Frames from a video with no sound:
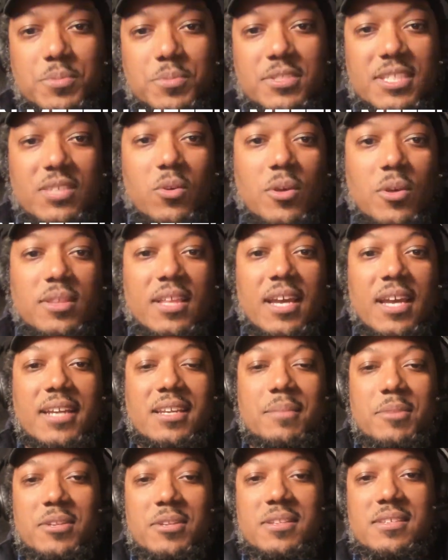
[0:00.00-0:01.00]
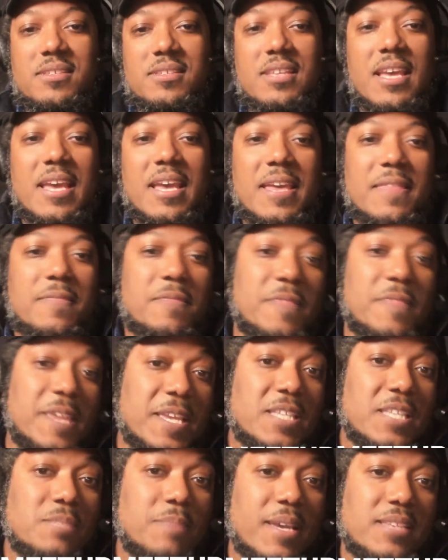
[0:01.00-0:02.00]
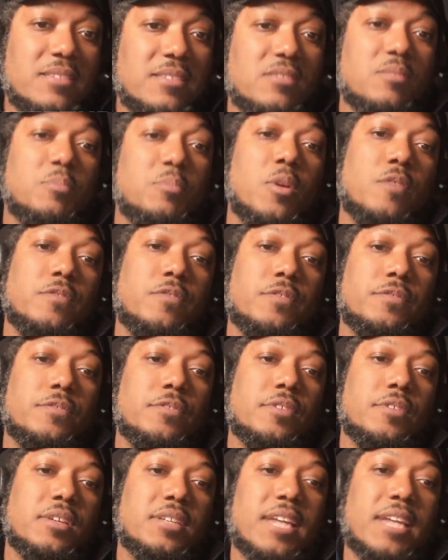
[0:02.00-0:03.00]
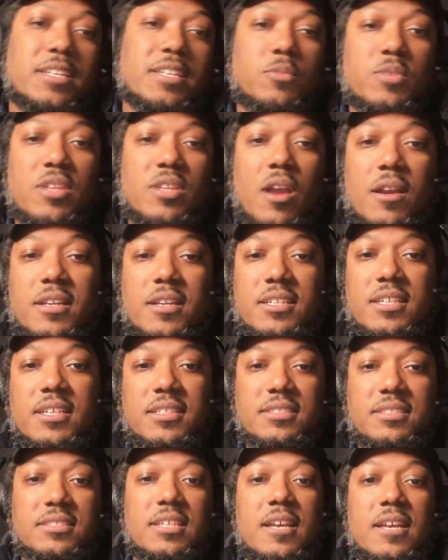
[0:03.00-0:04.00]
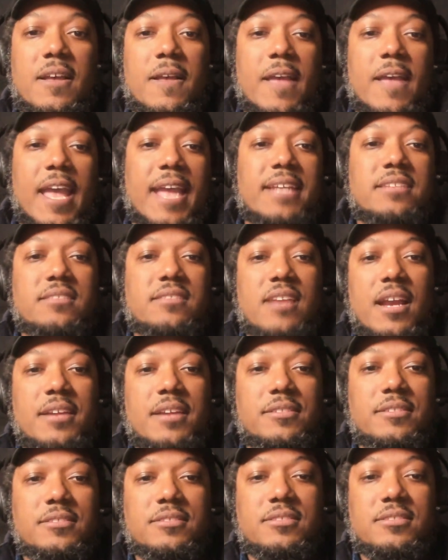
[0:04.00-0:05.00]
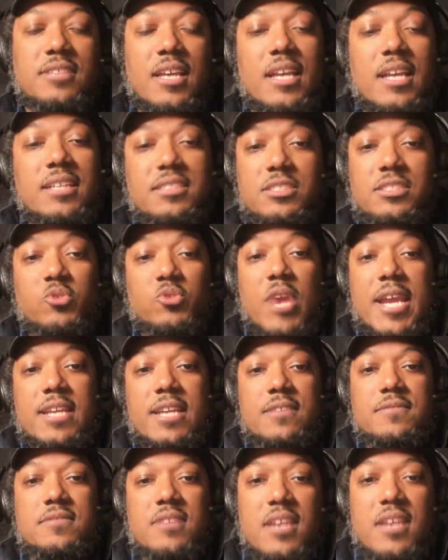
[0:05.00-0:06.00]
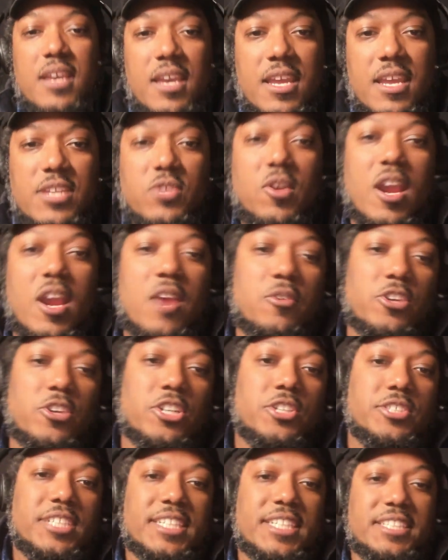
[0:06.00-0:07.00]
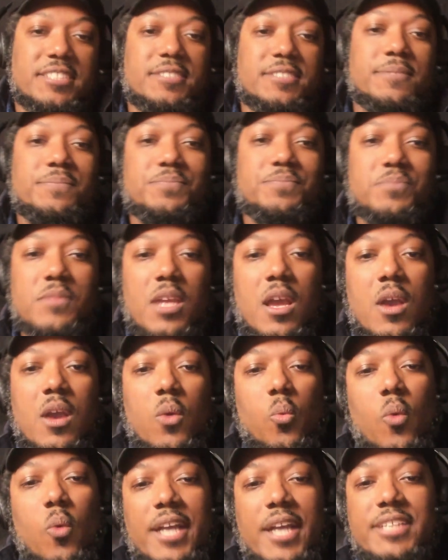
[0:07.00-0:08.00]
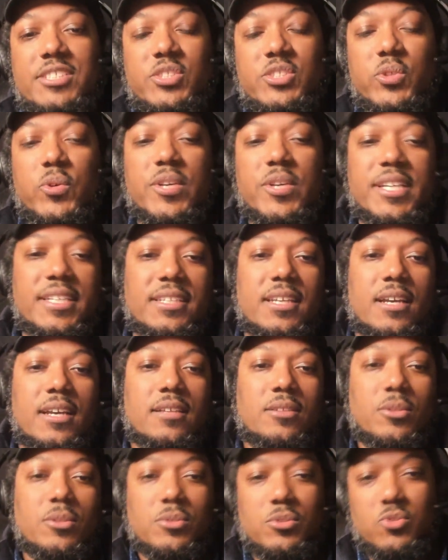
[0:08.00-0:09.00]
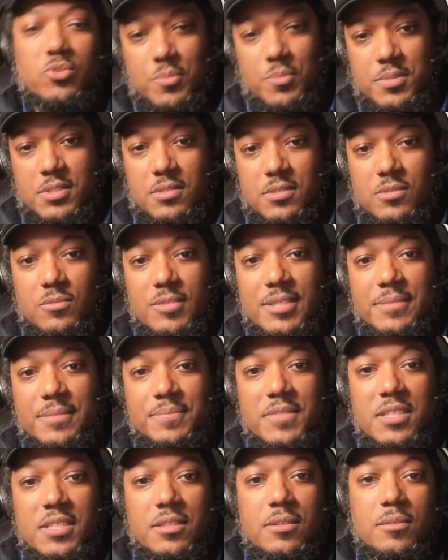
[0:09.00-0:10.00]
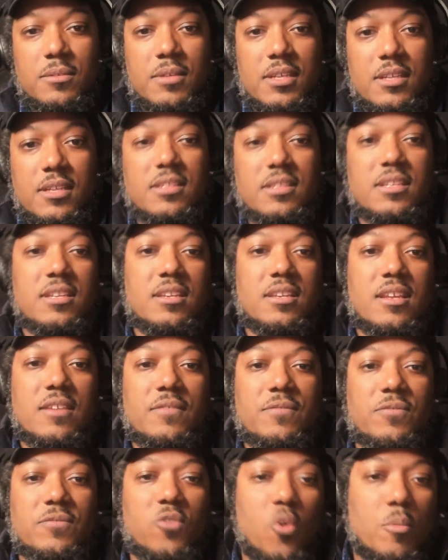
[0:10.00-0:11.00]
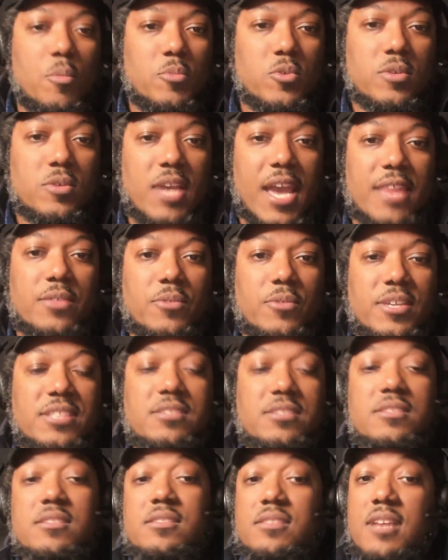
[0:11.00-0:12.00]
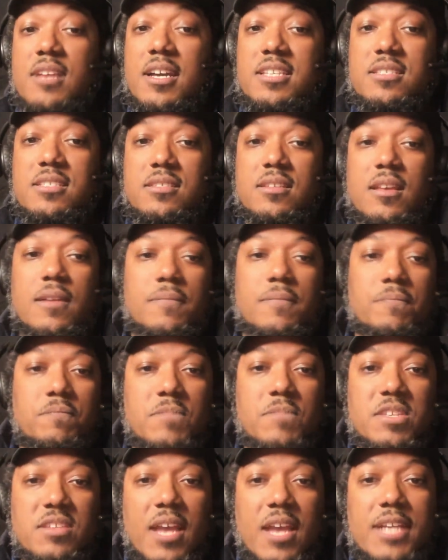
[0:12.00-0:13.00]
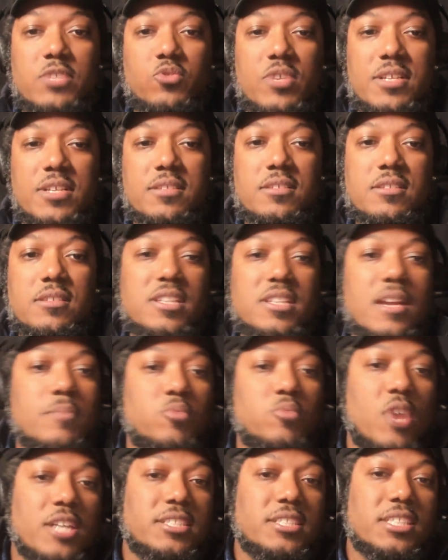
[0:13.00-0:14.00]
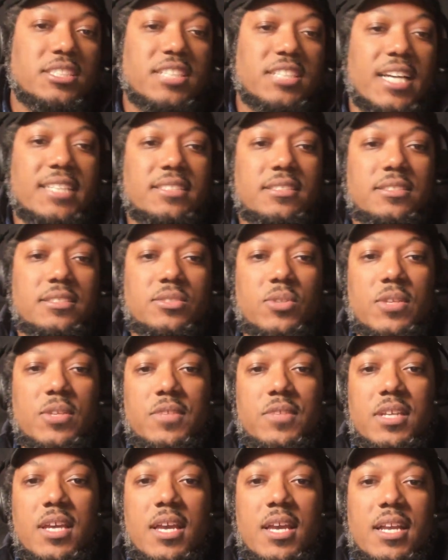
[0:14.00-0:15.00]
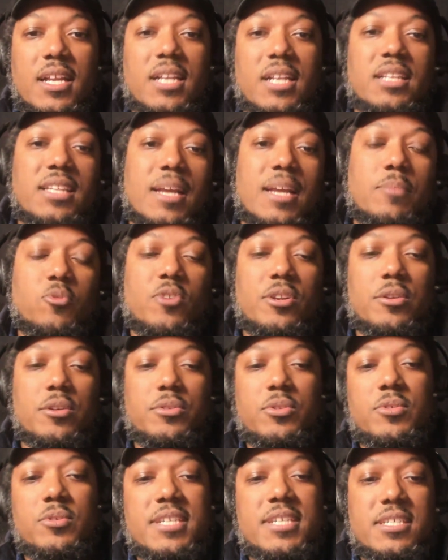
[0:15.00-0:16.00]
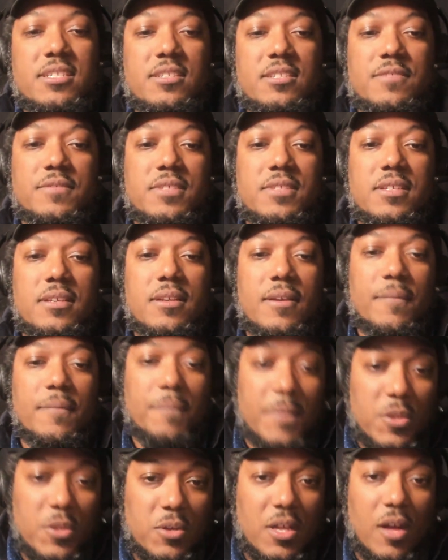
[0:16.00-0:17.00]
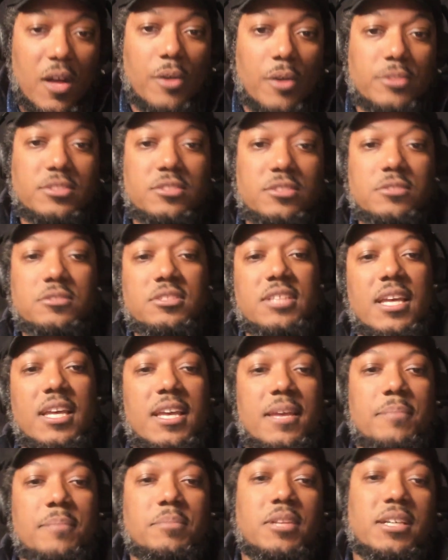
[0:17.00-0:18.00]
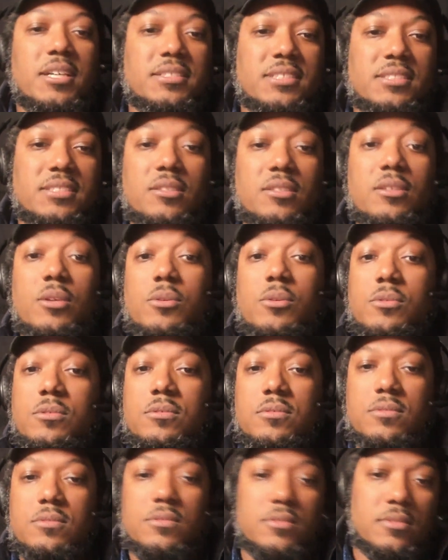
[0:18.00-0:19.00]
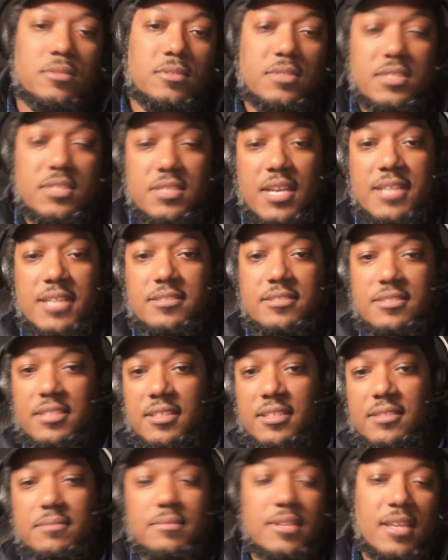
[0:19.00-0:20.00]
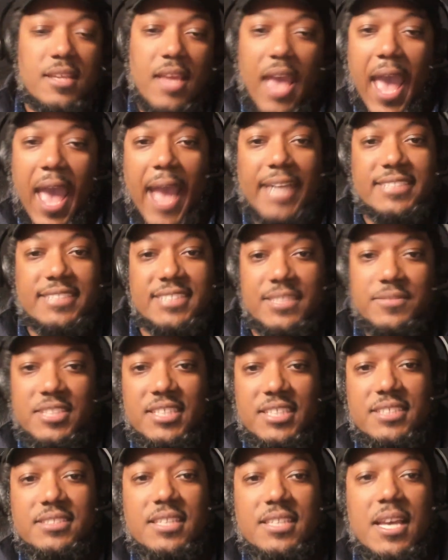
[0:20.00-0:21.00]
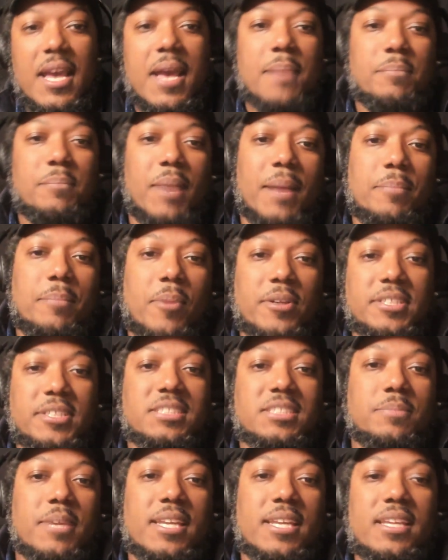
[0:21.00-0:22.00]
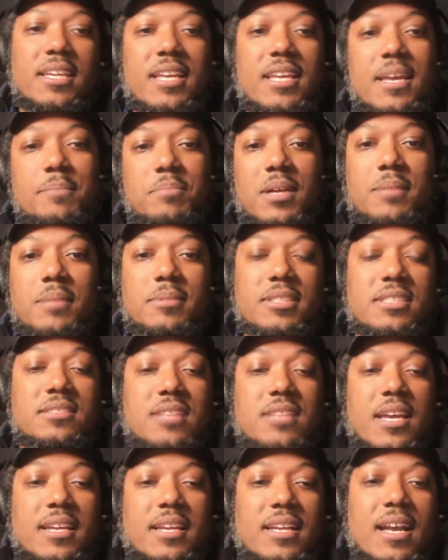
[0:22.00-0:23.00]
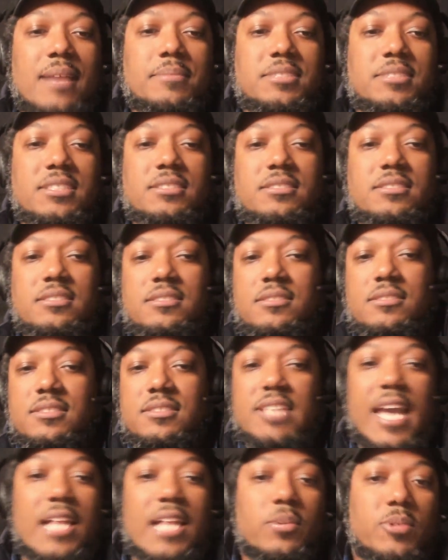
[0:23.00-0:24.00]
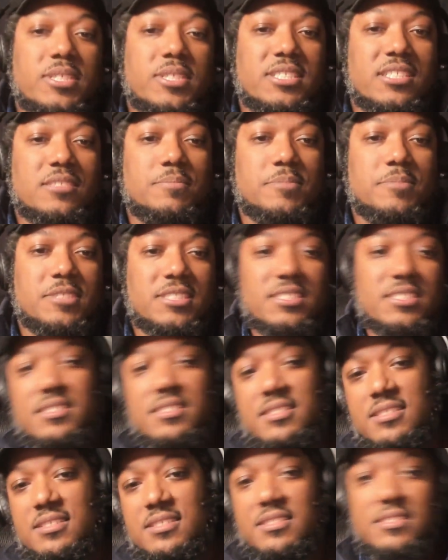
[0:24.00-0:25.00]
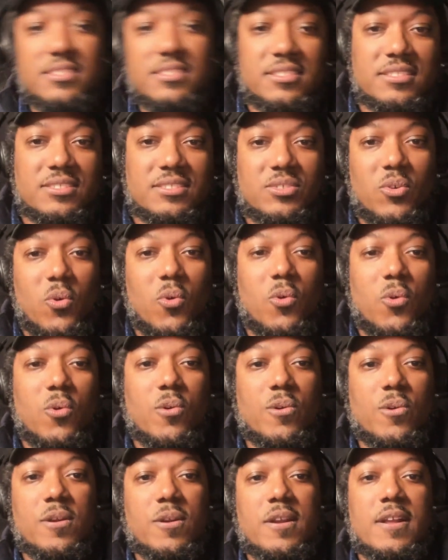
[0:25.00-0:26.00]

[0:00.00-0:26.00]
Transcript: and online communities. These spaces are perfect for connecting with architects and designers and just creatives in your area or niche. Why join local groups? Well, you can attend informal gatherings to discuss design trends, share project challenges, or even collaborate on new initiatives. You'll also stay plugged into local design scene activities by participating in public design competitions, gallery exhibitions, or